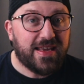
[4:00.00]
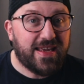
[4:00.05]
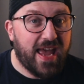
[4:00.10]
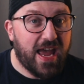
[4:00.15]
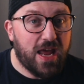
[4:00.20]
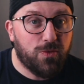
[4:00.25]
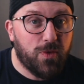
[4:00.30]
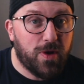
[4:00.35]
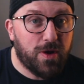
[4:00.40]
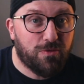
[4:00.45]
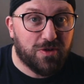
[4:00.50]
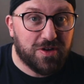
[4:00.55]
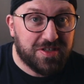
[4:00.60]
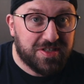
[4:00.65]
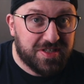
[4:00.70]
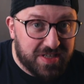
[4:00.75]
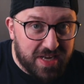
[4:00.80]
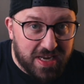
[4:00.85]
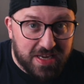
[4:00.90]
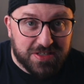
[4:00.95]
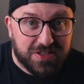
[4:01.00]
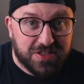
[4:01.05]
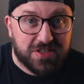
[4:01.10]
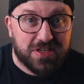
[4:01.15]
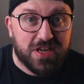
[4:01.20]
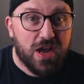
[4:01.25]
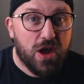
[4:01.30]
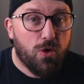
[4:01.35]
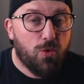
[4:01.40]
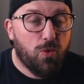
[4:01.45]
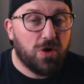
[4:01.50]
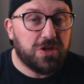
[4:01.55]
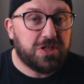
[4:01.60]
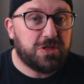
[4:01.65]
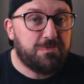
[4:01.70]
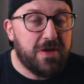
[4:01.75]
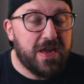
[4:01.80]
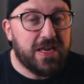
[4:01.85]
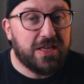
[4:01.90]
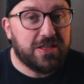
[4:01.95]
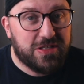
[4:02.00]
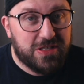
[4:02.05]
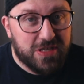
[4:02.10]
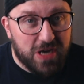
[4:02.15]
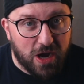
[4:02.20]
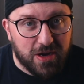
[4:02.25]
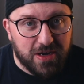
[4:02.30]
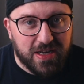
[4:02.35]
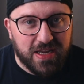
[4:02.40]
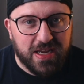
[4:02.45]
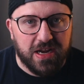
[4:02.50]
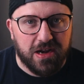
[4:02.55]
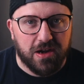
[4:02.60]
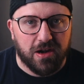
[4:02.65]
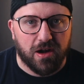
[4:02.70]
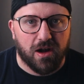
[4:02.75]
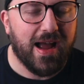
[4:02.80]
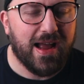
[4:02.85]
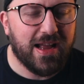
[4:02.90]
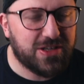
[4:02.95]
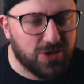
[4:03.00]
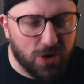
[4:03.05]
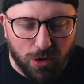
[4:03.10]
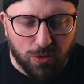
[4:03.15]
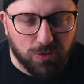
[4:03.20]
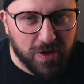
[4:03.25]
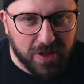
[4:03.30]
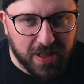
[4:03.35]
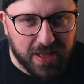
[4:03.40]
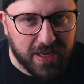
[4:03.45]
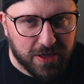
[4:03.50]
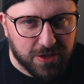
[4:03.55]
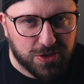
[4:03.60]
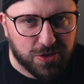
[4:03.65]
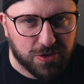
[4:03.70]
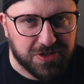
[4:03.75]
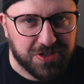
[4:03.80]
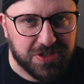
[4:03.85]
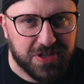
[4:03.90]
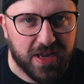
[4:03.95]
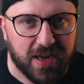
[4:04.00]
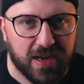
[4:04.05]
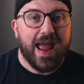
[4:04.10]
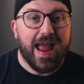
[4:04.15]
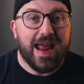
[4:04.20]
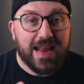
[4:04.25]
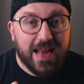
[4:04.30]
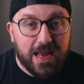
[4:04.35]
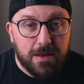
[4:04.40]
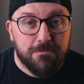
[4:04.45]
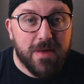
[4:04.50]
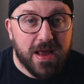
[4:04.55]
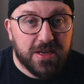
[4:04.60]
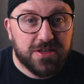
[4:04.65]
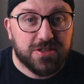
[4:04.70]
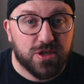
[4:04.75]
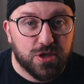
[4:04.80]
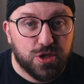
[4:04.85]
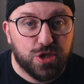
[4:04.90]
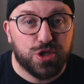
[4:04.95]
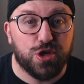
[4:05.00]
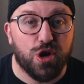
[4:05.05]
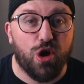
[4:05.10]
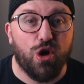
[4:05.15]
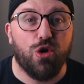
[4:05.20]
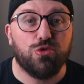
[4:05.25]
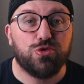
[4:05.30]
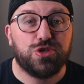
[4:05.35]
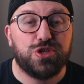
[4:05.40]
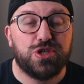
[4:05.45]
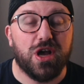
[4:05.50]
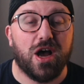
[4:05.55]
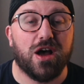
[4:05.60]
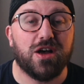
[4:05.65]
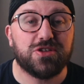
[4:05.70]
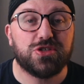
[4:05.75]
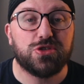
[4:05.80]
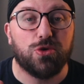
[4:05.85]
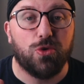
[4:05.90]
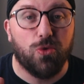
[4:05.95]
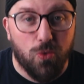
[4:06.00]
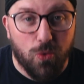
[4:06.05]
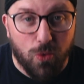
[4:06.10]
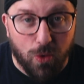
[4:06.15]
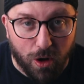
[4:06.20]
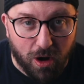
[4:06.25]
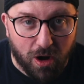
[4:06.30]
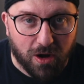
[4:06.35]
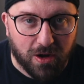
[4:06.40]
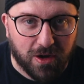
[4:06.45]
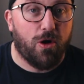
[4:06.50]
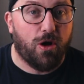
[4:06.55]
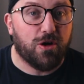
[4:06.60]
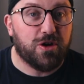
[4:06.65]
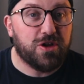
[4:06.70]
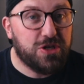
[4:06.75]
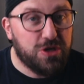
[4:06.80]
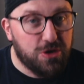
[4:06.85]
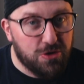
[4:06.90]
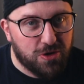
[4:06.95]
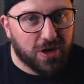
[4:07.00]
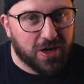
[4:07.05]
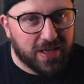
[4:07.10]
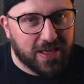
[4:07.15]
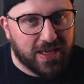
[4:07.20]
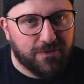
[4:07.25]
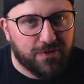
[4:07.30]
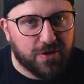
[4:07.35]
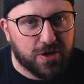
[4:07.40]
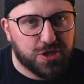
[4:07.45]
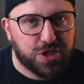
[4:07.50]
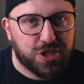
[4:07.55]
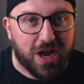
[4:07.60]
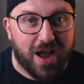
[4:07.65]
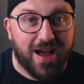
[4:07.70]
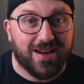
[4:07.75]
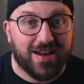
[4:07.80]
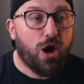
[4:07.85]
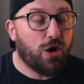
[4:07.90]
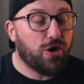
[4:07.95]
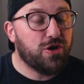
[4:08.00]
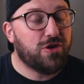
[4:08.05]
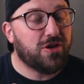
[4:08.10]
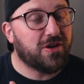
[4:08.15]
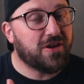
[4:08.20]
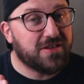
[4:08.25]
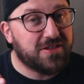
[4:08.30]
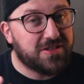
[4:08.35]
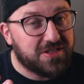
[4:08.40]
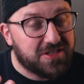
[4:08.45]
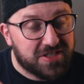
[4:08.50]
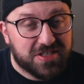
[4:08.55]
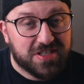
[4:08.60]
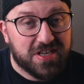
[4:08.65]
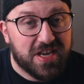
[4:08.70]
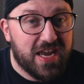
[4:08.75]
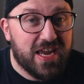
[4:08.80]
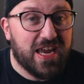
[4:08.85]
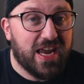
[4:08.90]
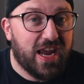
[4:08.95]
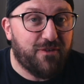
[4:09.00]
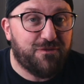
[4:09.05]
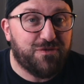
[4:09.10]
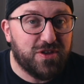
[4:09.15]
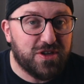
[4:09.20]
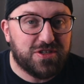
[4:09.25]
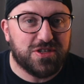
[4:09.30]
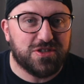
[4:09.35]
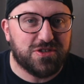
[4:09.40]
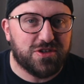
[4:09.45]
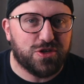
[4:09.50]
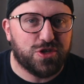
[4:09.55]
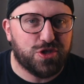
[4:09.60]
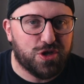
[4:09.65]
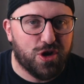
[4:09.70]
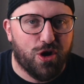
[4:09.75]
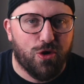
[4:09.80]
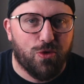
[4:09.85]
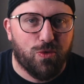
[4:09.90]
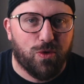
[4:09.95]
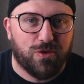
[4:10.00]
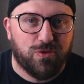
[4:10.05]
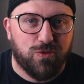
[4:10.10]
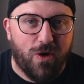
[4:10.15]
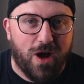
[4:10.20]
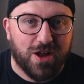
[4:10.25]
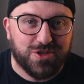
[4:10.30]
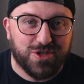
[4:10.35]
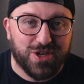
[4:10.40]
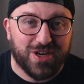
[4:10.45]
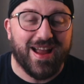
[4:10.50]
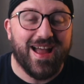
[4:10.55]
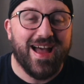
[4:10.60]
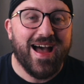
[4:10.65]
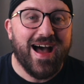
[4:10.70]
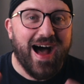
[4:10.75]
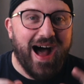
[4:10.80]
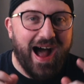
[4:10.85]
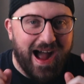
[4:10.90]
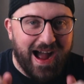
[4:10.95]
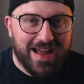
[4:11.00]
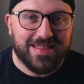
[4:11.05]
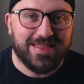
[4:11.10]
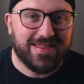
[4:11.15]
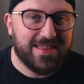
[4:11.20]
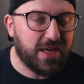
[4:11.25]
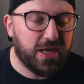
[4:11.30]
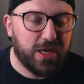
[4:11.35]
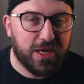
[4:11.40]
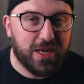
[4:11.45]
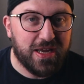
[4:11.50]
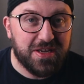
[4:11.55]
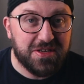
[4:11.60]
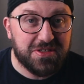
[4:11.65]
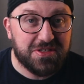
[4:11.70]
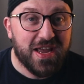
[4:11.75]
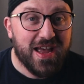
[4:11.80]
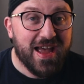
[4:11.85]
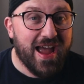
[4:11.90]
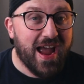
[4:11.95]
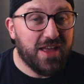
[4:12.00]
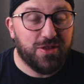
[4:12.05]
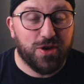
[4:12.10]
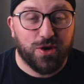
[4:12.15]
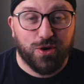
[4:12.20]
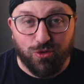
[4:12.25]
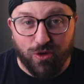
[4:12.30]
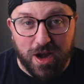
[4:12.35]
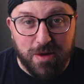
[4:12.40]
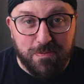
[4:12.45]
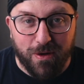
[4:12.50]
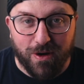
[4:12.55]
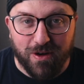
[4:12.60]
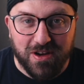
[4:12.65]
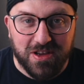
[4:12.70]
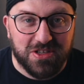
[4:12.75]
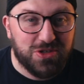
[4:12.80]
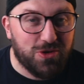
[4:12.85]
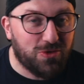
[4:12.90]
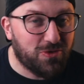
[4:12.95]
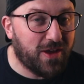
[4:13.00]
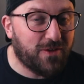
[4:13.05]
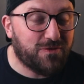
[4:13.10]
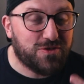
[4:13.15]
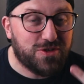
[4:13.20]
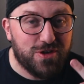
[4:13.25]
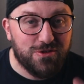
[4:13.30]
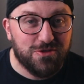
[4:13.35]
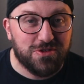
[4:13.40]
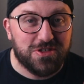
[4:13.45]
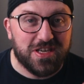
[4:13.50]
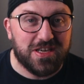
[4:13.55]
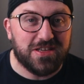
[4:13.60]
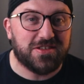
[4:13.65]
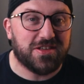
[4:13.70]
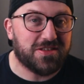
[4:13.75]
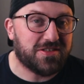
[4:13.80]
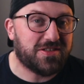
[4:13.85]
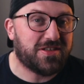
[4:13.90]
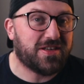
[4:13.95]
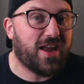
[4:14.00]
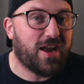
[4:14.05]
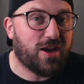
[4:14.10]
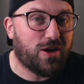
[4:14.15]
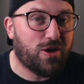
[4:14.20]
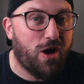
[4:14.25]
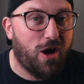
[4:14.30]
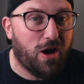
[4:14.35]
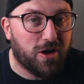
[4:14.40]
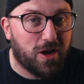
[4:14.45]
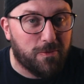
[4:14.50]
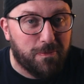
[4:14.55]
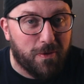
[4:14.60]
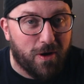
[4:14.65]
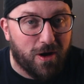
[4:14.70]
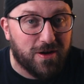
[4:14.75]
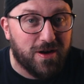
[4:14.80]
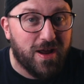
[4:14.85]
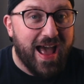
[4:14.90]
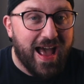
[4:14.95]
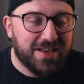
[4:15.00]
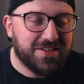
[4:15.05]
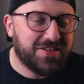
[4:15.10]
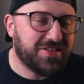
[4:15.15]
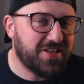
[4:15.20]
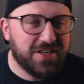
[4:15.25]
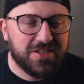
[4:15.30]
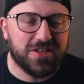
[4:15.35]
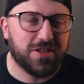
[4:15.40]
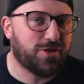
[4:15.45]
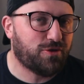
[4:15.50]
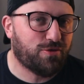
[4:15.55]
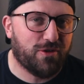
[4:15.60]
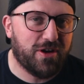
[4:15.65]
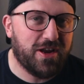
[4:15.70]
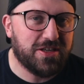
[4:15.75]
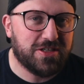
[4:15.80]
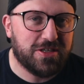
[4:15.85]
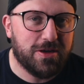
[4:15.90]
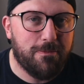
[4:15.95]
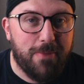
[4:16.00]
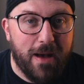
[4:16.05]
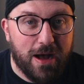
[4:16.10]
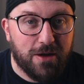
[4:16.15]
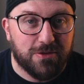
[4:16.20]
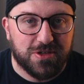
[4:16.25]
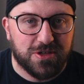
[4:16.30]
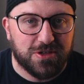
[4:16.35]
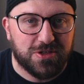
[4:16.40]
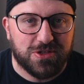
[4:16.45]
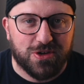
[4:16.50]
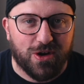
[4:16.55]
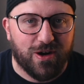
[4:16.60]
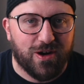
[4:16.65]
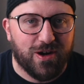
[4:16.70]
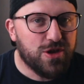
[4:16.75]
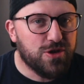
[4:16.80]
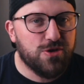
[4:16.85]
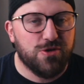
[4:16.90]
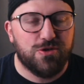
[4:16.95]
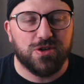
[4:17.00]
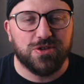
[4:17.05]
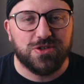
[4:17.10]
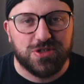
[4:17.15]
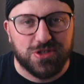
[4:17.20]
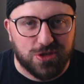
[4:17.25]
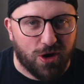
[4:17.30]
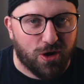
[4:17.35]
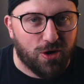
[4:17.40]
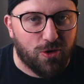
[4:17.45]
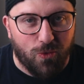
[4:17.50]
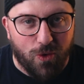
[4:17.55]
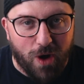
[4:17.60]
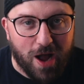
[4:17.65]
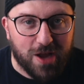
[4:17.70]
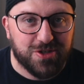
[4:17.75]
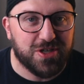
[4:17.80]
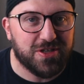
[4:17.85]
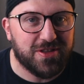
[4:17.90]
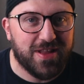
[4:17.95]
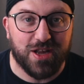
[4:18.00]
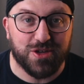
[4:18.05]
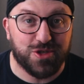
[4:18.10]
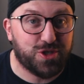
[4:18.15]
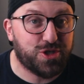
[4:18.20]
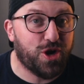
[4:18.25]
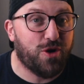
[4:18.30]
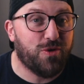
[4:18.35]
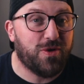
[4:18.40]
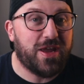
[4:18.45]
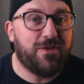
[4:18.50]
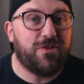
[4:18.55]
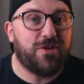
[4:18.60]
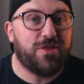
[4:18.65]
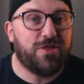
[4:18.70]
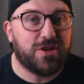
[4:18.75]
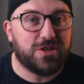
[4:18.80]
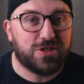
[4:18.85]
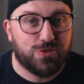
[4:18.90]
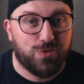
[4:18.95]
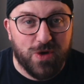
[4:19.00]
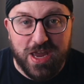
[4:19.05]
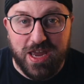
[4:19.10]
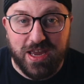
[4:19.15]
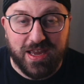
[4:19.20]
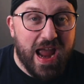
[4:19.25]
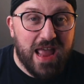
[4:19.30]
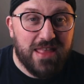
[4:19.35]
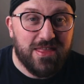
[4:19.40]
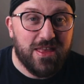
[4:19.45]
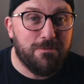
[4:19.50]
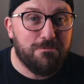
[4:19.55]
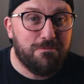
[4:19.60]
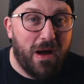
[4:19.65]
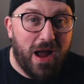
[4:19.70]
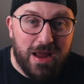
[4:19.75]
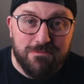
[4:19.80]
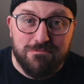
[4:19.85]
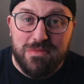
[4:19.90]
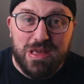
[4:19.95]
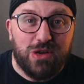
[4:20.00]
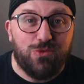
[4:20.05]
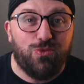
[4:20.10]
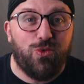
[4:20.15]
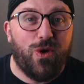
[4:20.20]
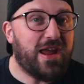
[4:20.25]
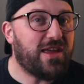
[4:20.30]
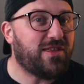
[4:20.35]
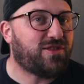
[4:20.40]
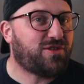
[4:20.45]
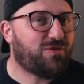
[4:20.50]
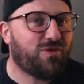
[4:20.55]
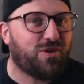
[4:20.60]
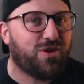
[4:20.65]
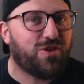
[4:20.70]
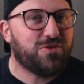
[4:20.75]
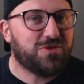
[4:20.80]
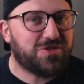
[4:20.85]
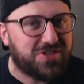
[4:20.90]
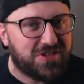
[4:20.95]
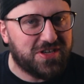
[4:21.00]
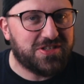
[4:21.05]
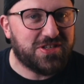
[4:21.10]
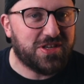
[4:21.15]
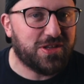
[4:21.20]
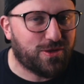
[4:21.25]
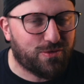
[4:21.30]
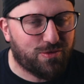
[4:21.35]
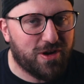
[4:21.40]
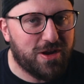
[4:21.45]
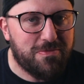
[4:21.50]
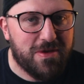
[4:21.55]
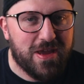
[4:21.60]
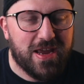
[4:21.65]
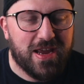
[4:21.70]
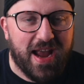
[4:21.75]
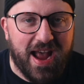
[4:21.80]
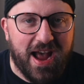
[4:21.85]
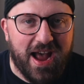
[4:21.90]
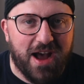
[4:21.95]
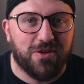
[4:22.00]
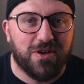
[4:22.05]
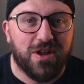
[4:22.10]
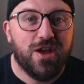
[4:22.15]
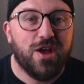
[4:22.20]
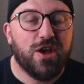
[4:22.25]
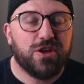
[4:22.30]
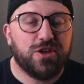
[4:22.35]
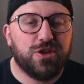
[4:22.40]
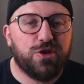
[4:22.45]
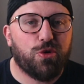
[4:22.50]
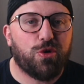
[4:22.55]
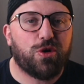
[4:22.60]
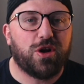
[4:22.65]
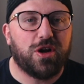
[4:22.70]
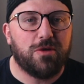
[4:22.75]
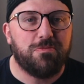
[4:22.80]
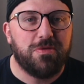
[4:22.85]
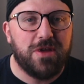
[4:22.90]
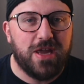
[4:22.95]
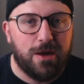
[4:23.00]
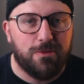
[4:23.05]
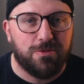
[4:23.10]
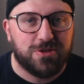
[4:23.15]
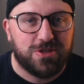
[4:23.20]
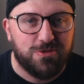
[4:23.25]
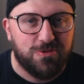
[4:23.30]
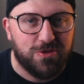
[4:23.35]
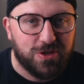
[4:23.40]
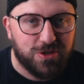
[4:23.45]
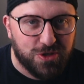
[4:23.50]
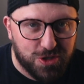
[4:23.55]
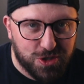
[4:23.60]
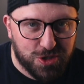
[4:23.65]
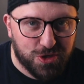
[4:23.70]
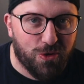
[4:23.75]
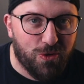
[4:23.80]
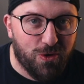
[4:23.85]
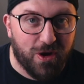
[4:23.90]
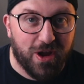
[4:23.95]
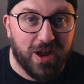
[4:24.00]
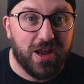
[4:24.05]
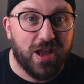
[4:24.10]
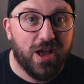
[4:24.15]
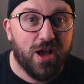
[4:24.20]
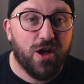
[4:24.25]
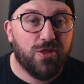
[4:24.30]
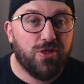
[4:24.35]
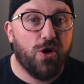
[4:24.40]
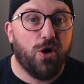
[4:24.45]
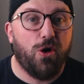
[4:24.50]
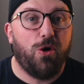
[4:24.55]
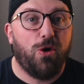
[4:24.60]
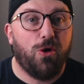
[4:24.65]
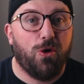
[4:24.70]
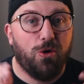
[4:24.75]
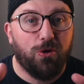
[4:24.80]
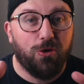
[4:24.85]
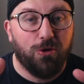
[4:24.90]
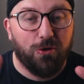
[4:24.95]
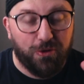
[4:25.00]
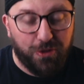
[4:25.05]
Can we resist what's being done here? It's all really interesting, and it makes the show just work. Are you going to give it a shot? Are you going to see if this is a show worth watching? I think it is. And the great part is you only have two seasons to get caught up on, as season three is about to start. You could start watching that show even this week, and then by midway through season three being out, you're going to be able to enjoy the whole